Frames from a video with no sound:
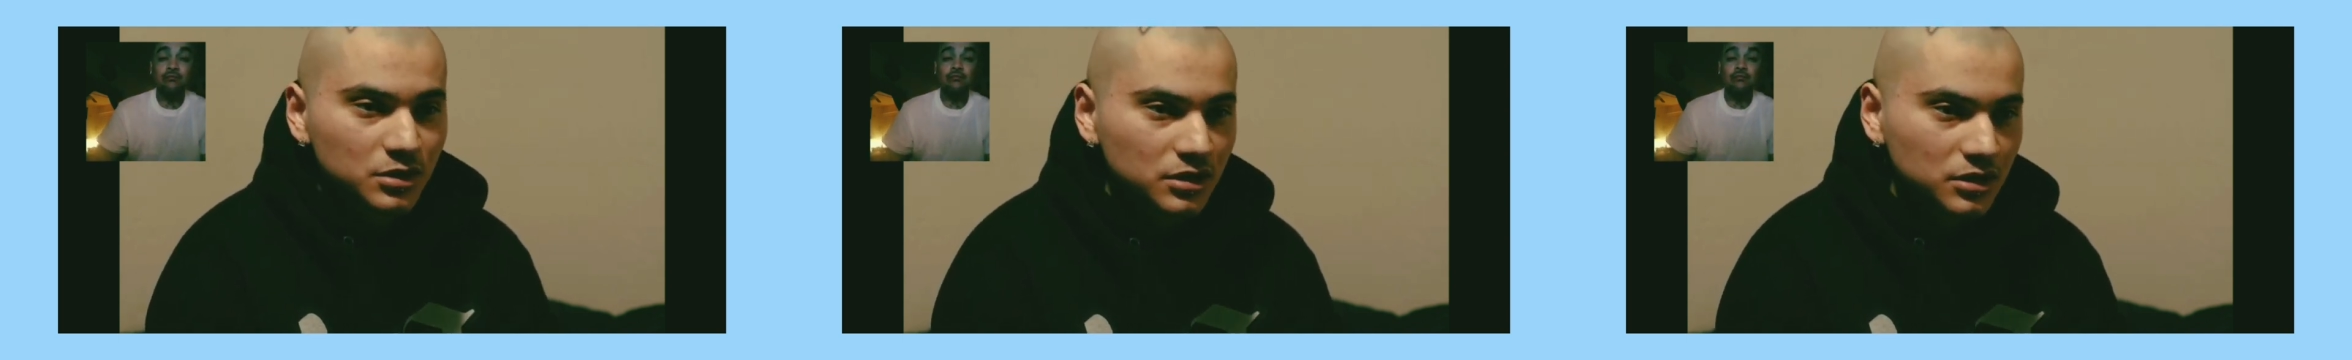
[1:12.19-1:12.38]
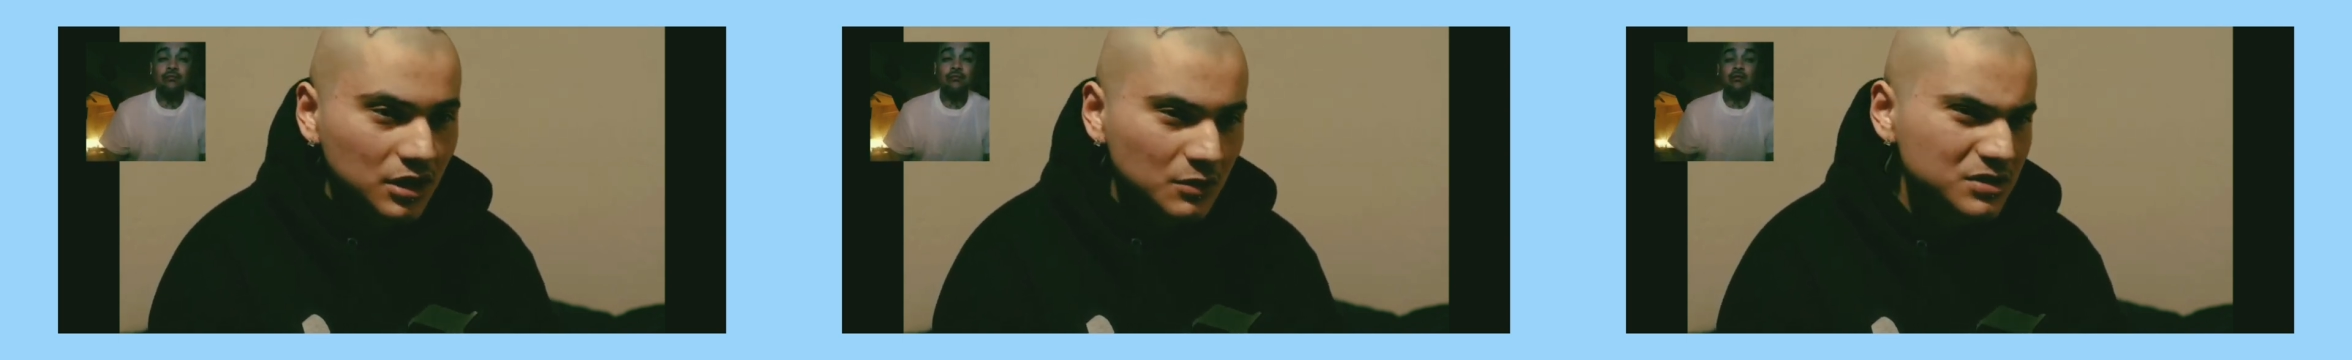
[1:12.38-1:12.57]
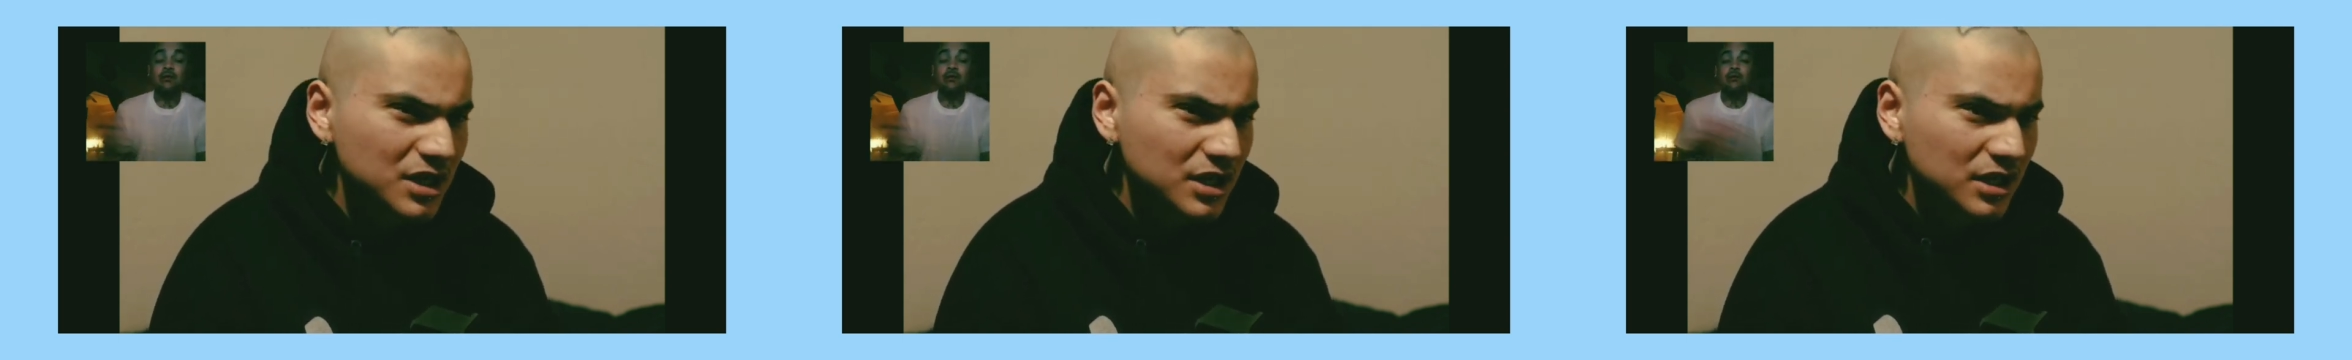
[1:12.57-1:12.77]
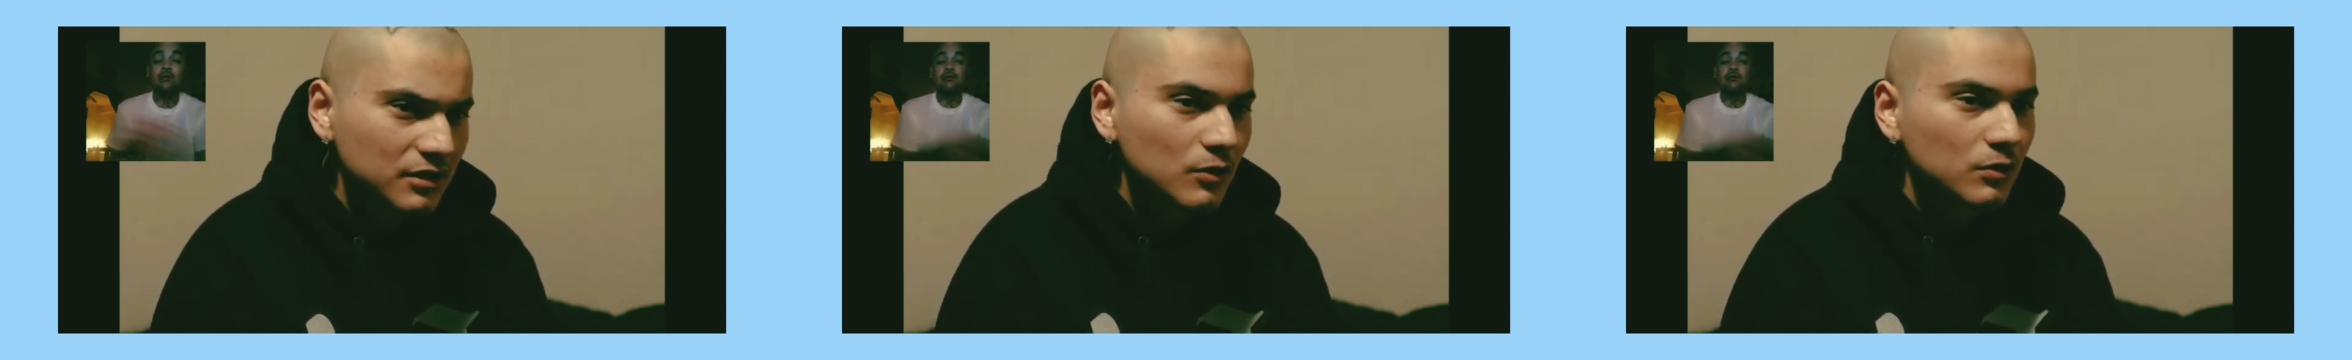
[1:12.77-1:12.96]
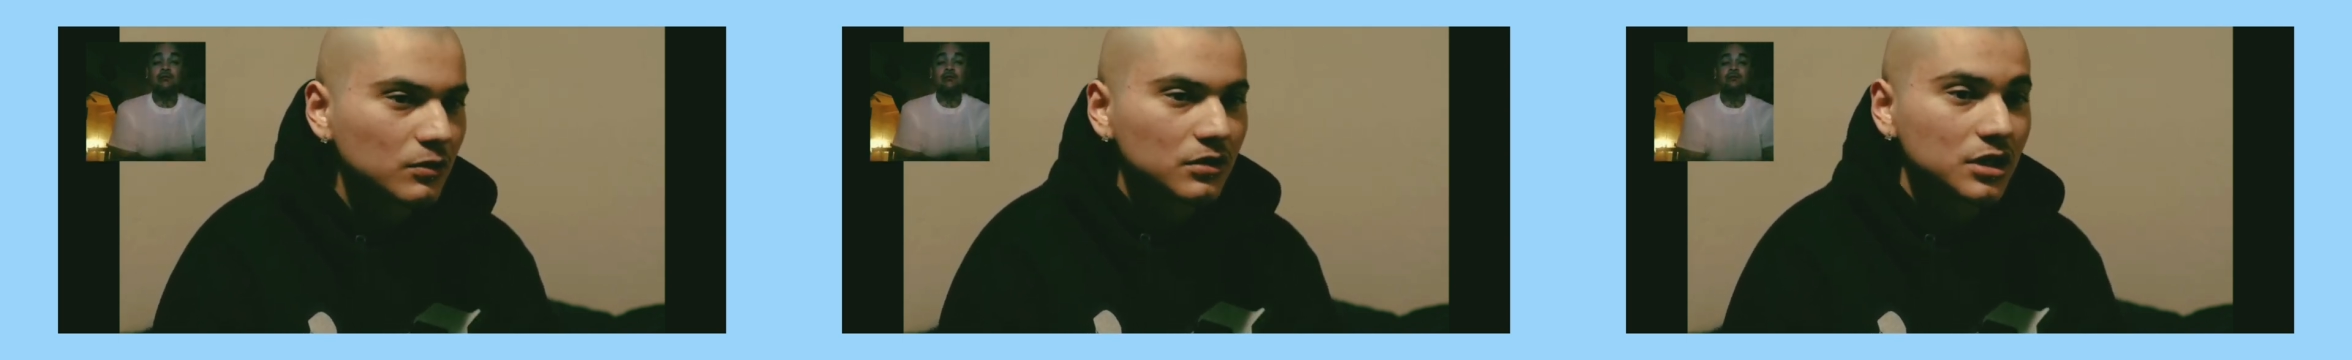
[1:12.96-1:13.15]
but I was like,
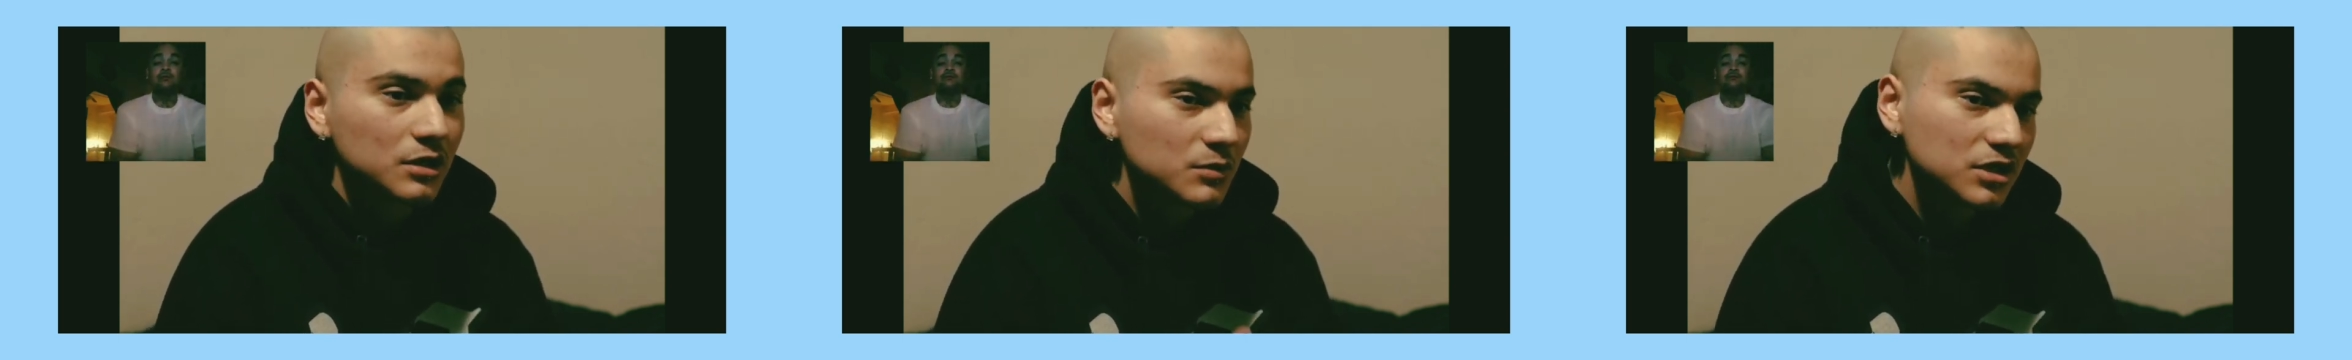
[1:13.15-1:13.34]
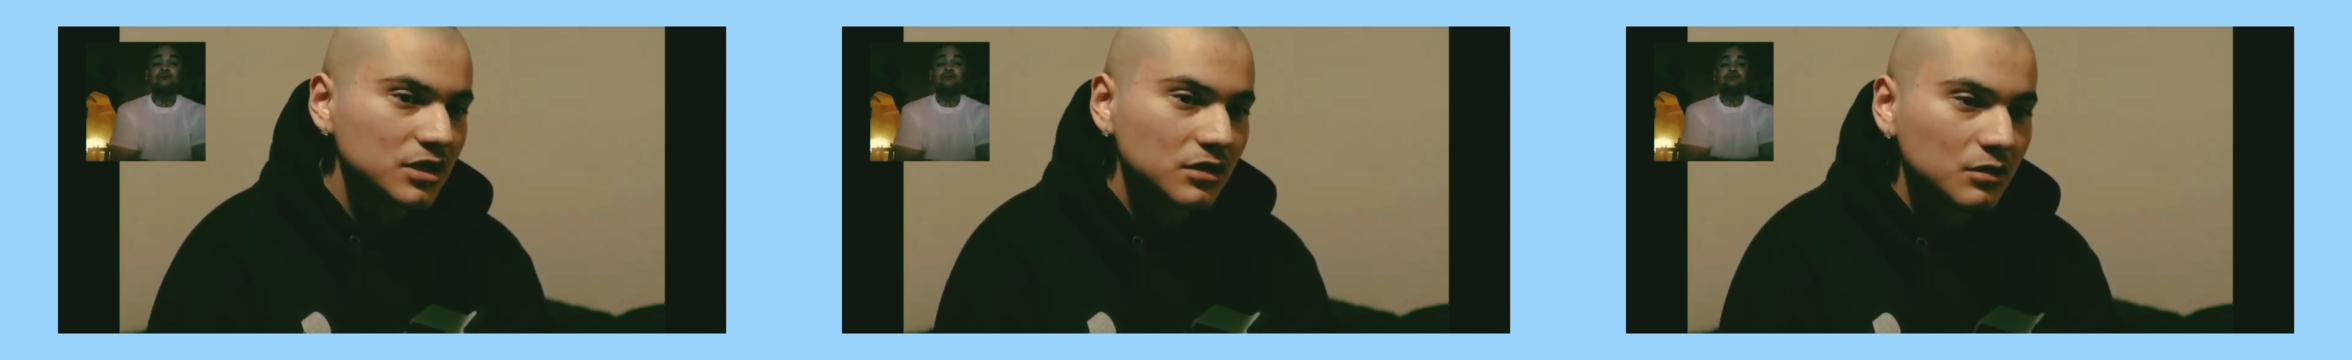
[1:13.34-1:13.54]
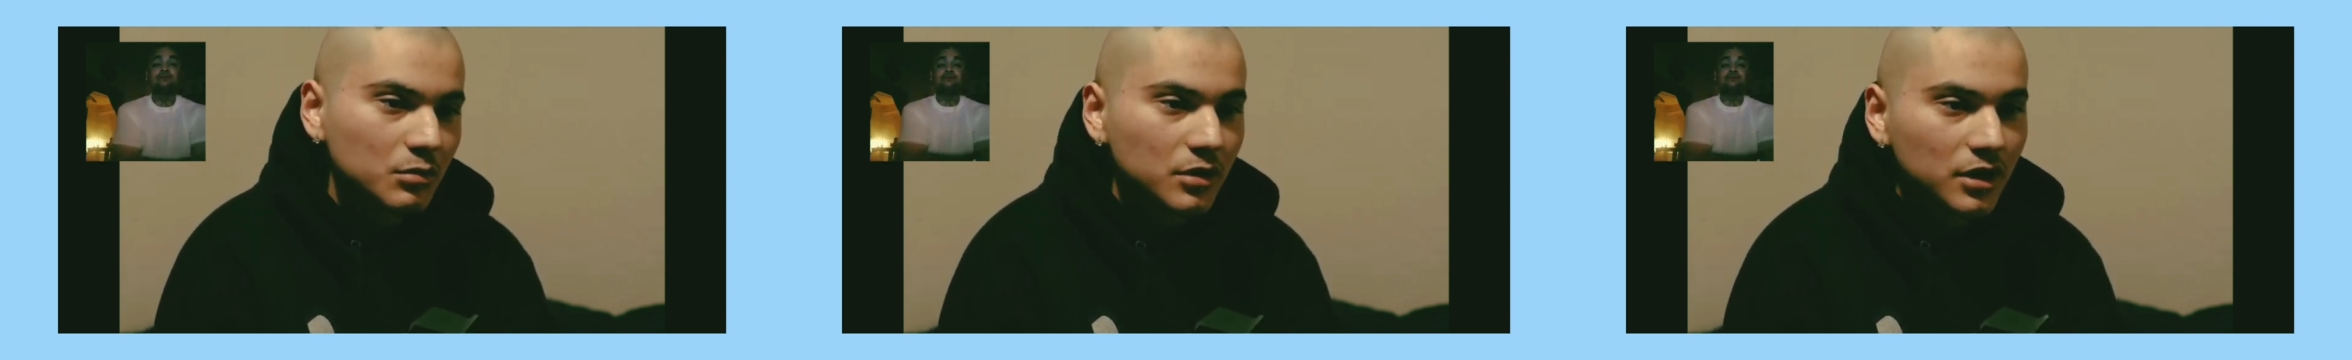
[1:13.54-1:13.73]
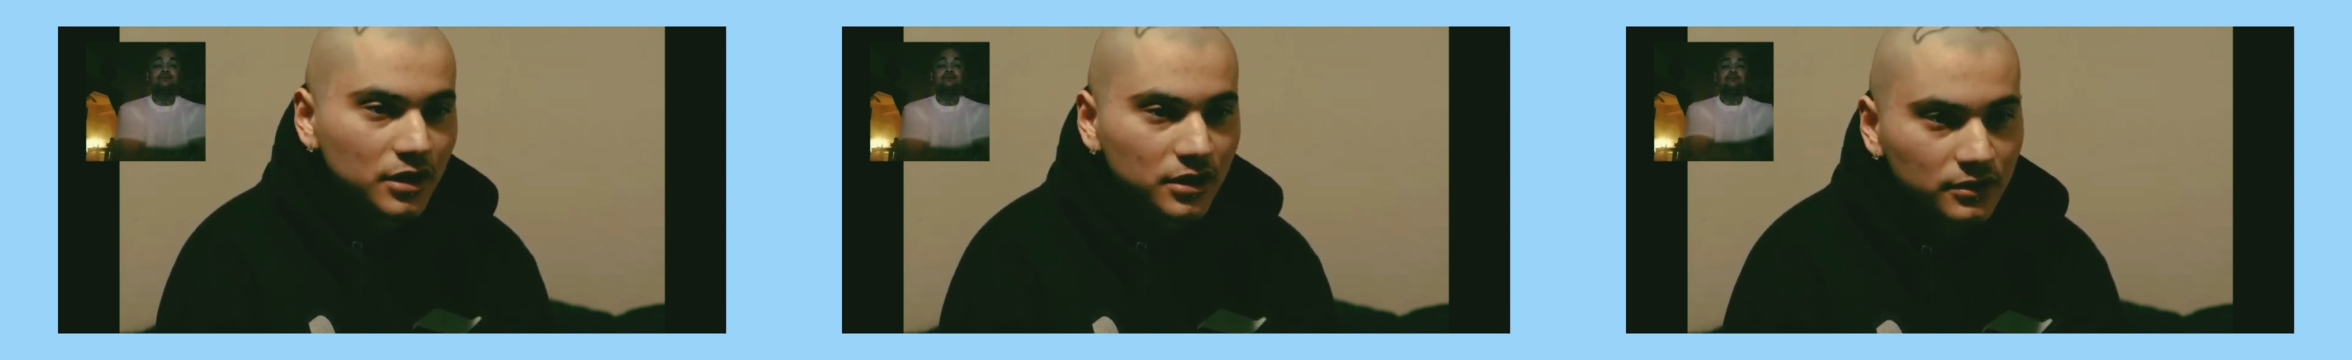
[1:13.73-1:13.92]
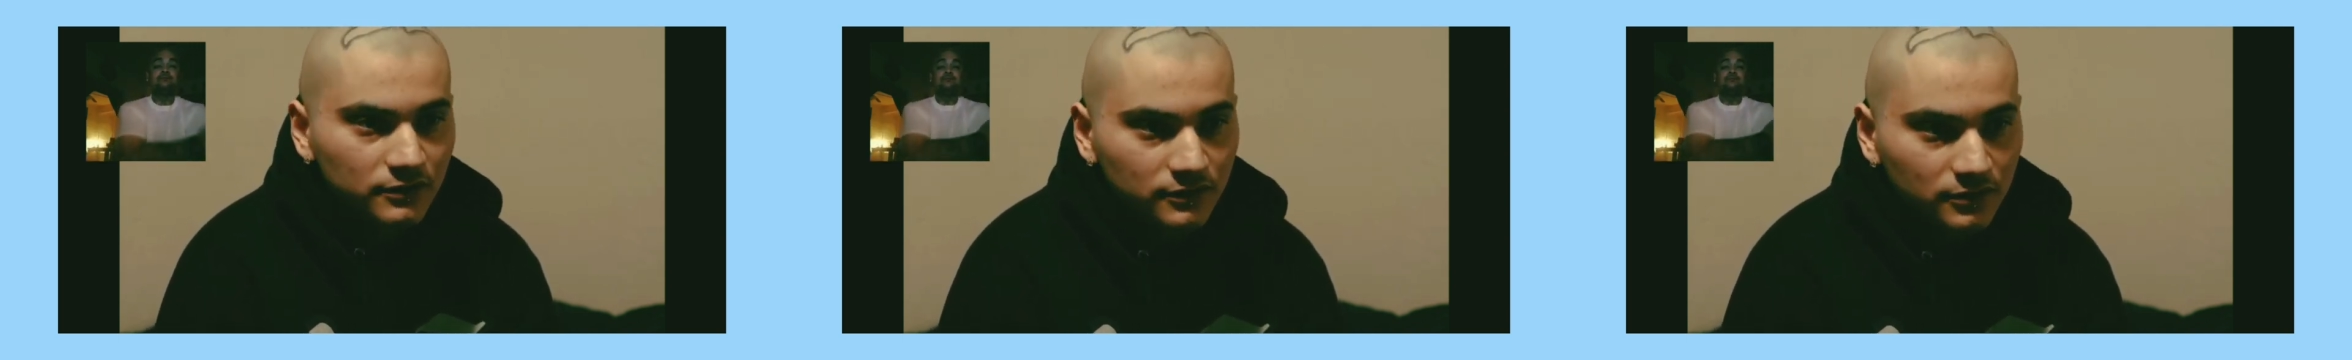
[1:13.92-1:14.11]
hold on, let me think about
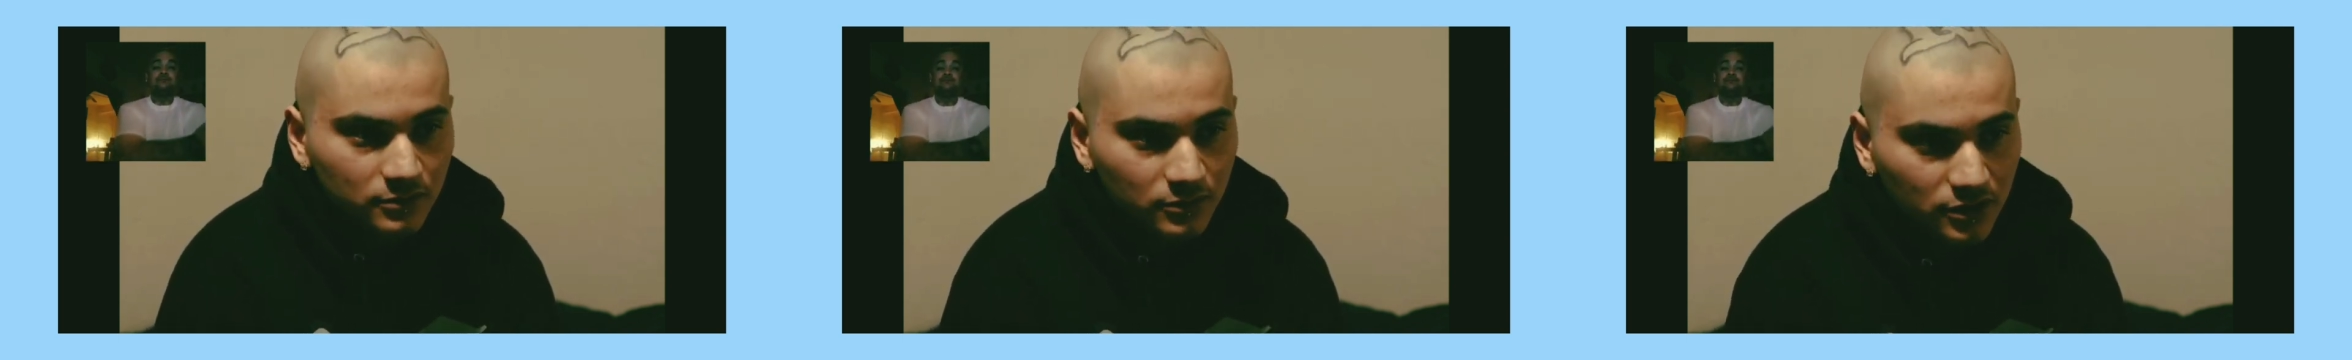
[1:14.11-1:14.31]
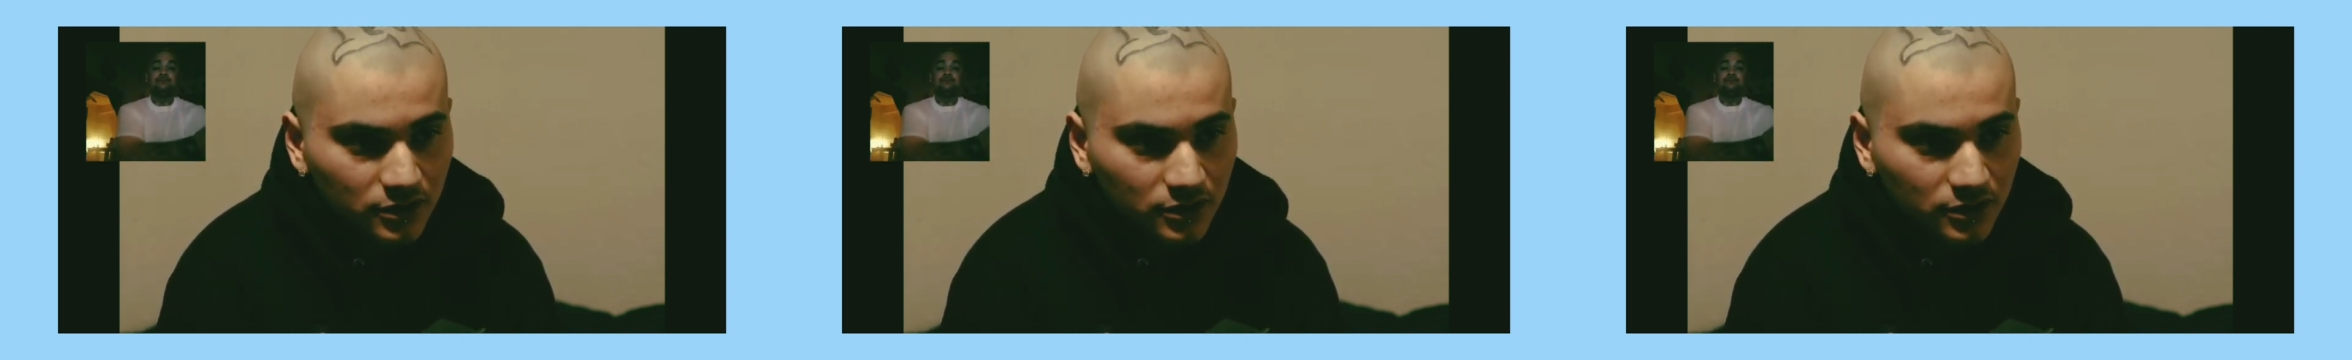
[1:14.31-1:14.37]
it.